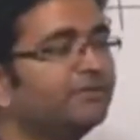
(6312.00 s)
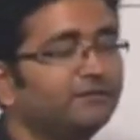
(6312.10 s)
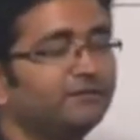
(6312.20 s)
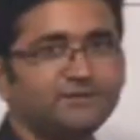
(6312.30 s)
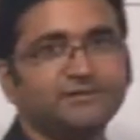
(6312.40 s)
is
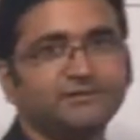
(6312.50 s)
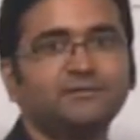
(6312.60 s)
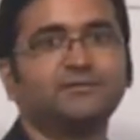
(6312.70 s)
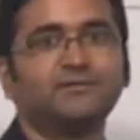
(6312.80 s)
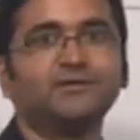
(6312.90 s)
converging,
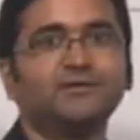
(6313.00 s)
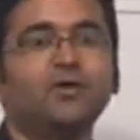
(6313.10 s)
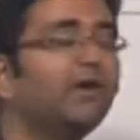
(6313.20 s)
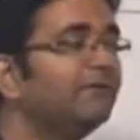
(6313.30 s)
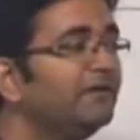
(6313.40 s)

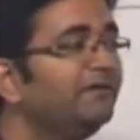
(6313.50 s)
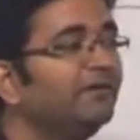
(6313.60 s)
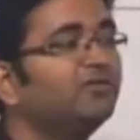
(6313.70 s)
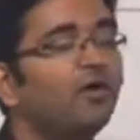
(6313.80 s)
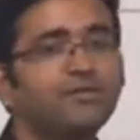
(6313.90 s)
or even if it
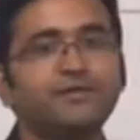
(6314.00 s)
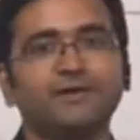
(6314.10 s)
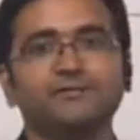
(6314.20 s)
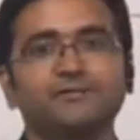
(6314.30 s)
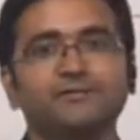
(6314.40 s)
is
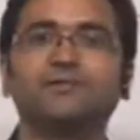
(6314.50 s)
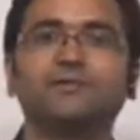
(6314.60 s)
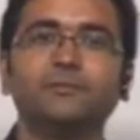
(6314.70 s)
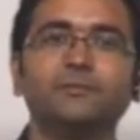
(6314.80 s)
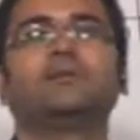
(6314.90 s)
constant,
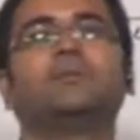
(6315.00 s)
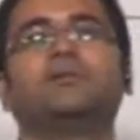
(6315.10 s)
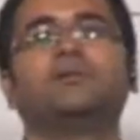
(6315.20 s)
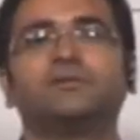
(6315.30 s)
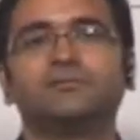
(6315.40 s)
system is a stable
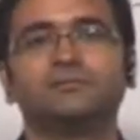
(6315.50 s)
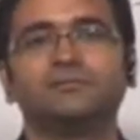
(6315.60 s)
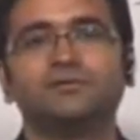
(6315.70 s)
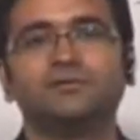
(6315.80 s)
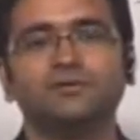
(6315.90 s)
system.
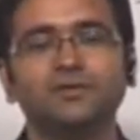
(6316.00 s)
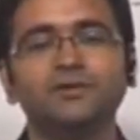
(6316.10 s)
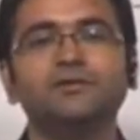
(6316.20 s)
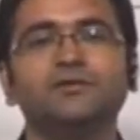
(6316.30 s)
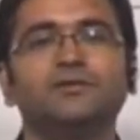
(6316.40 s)

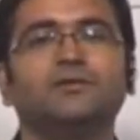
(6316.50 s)
Okay.